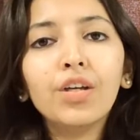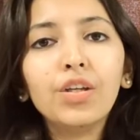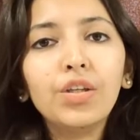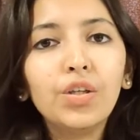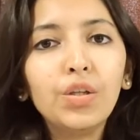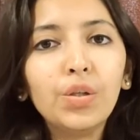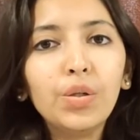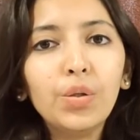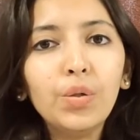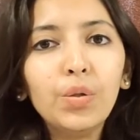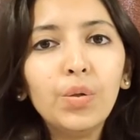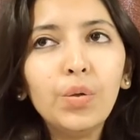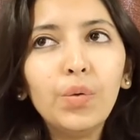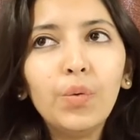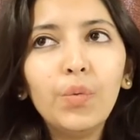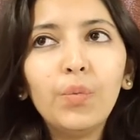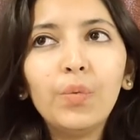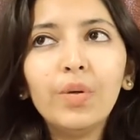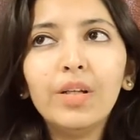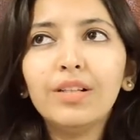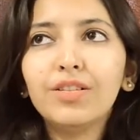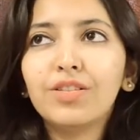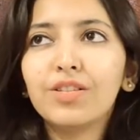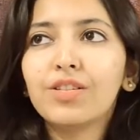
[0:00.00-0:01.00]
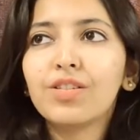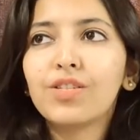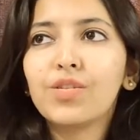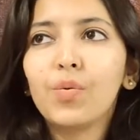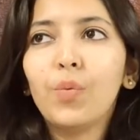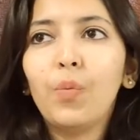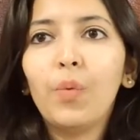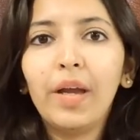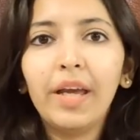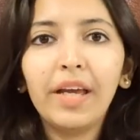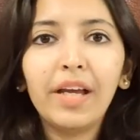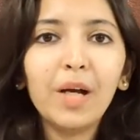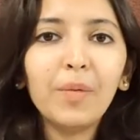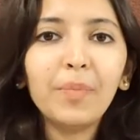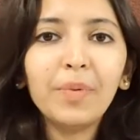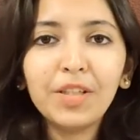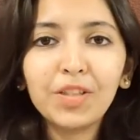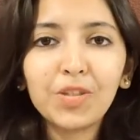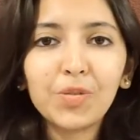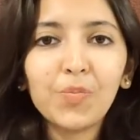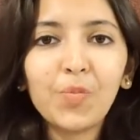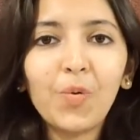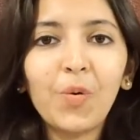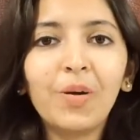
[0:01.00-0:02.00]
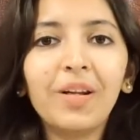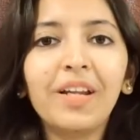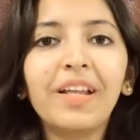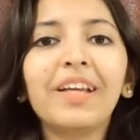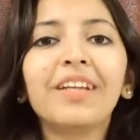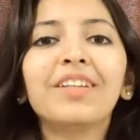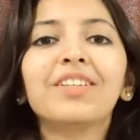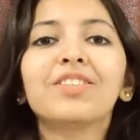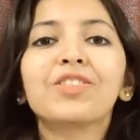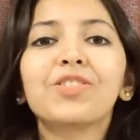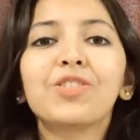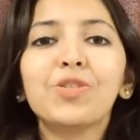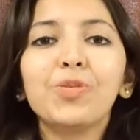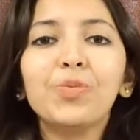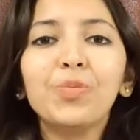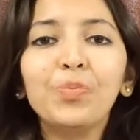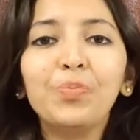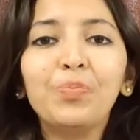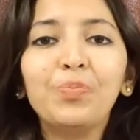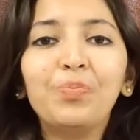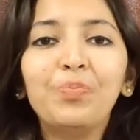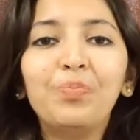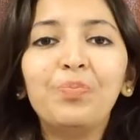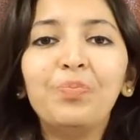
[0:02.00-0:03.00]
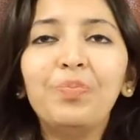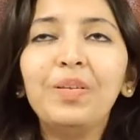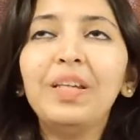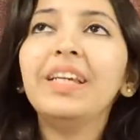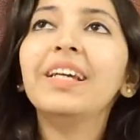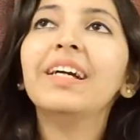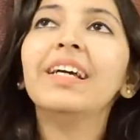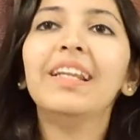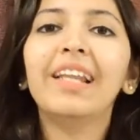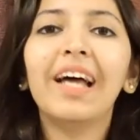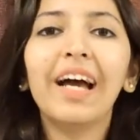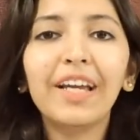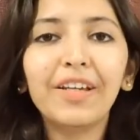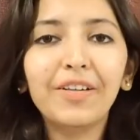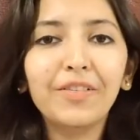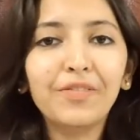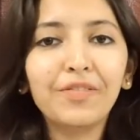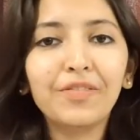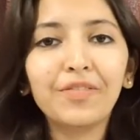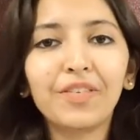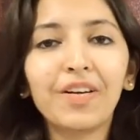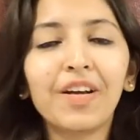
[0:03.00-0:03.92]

you will just wake up each morning just to be alive.